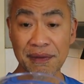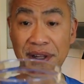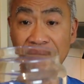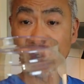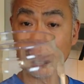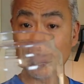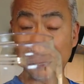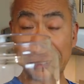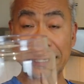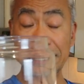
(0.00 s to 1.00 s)
But
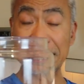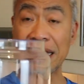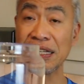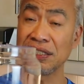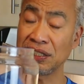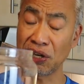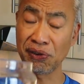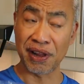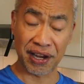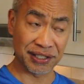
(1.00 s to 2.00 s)
first, let's
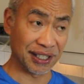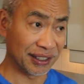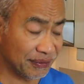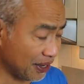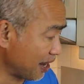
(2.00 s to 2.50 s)
sterilize it.